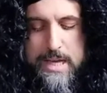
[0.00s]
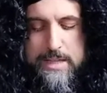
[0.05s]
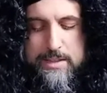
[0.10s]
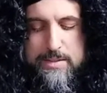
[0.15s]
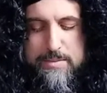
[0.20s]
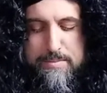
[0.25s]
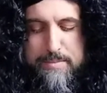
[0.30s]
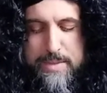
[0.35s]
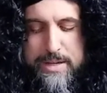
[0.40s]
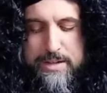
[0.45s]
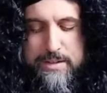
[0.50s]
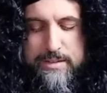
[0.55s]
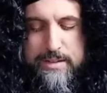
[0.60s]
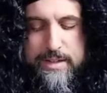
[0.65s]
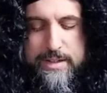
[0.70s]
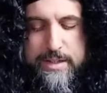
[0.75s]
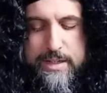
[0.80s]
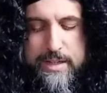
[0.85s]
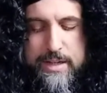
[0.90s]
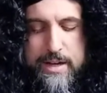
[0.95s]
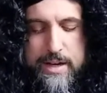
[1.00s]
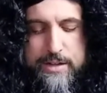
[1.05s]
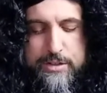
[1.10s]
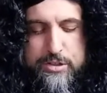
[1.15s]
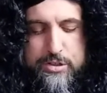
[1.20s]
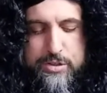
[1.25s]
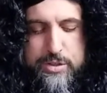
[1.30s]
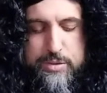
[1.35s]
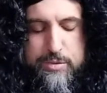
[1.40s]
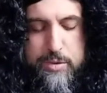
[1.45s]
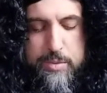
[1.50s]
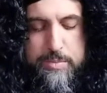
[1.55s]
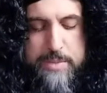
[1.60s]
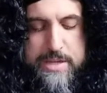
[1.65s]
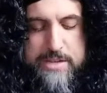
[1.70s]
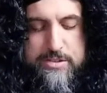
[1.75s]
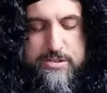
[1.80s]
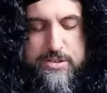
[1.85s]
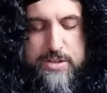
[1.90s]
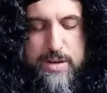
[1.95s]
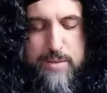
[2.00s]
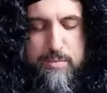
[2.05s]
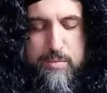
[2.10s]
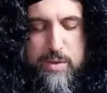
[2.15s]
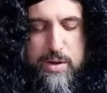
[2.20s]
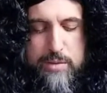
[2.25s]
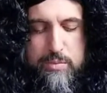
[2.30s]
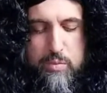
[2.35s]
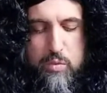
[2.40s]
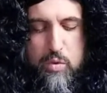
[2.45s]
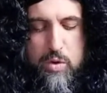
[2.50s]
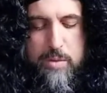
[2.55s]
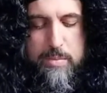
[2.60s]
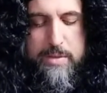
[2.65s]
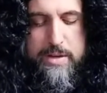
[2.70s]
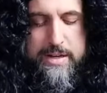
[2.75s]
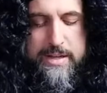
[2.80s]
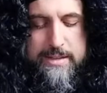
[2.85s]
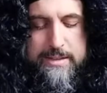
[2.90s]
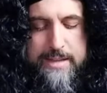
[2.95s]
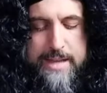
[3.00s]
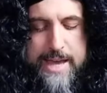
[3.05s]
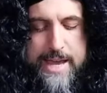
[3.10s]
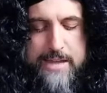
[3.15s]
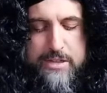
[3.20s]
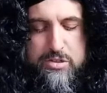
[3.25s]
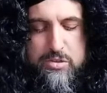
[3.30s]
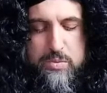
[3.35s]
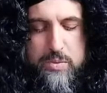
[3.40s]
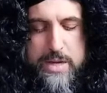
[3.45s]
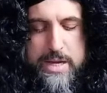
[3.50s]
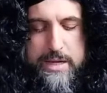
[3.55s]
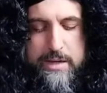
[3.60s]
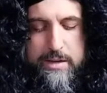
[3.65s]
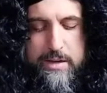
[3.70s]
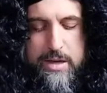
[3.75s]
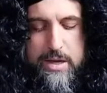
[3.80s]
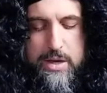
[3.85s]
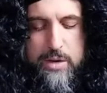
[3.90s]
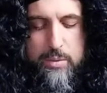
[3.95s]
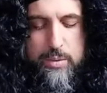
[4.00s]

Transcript: The middle of the country will be somewhat warmer than last week,